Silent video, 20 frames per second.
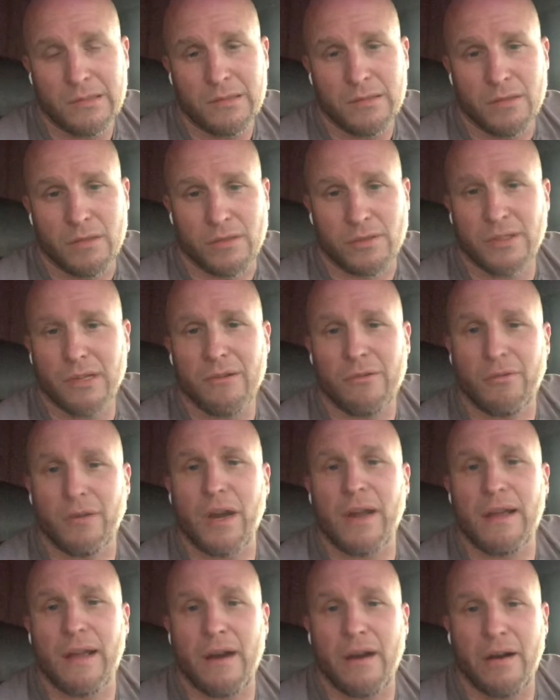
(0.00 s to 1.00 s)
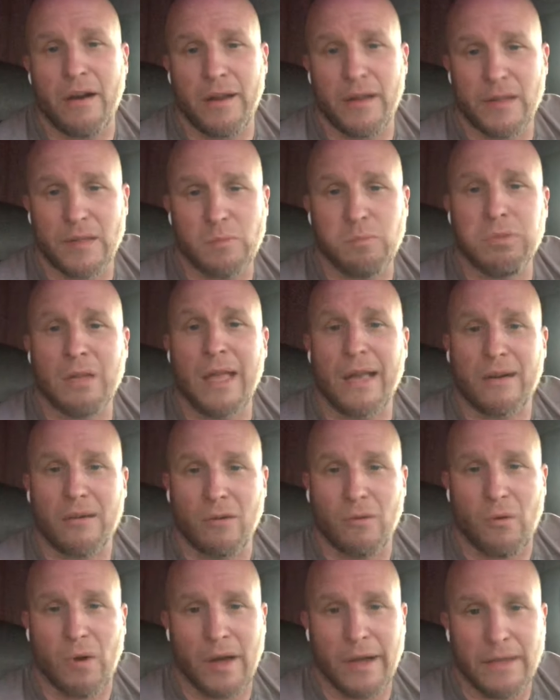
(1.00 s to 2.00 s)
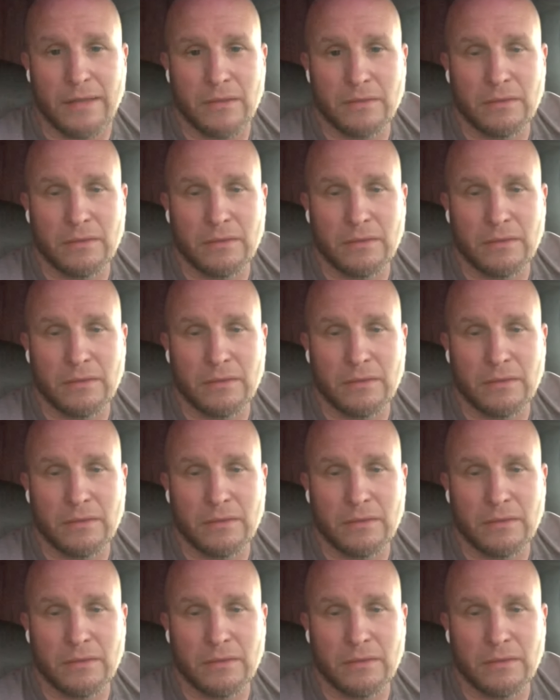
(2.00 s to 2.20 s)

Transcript: There's no gray area. It's black or white.